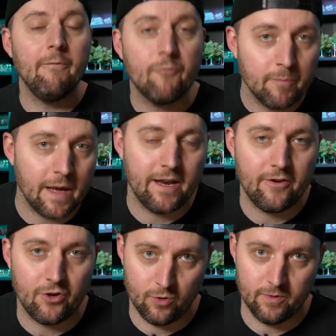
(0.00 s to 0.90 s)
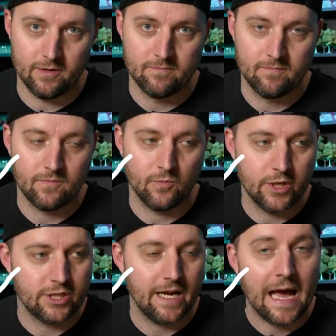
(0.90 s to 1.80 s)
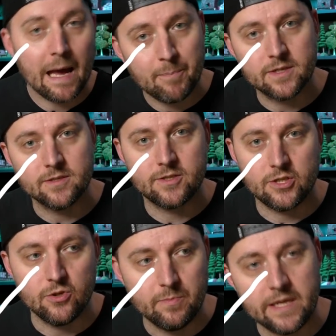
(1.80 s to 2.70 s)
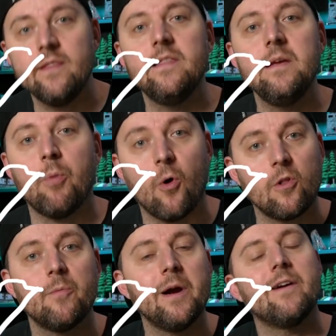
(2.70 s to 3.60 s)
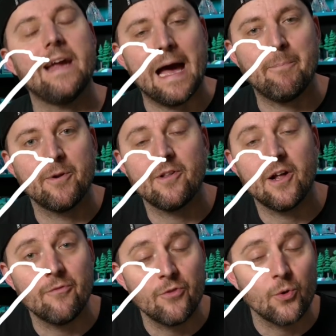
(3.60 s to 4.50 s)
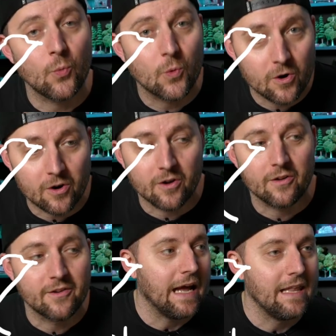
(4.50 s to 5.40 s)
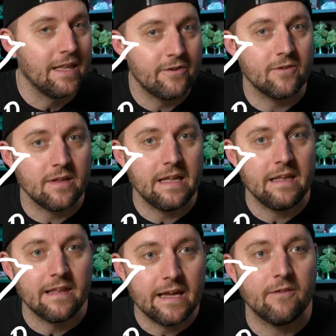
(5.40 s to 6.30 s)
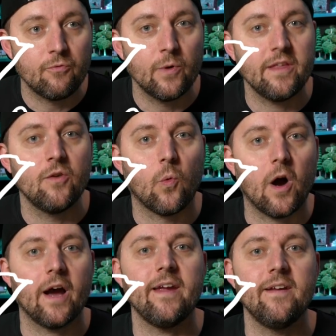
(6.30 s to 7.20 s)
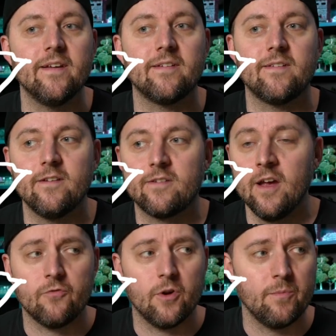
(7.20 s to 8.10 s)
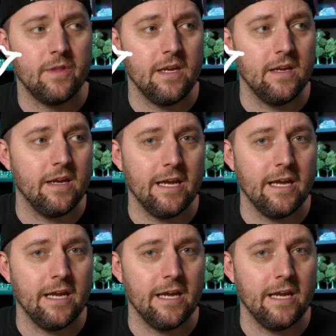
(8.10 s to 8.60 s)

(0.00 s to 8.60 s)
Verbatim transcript: I'm from Manitoba, which happens to be the polar bear capital of the world. I literally live within walking distance from the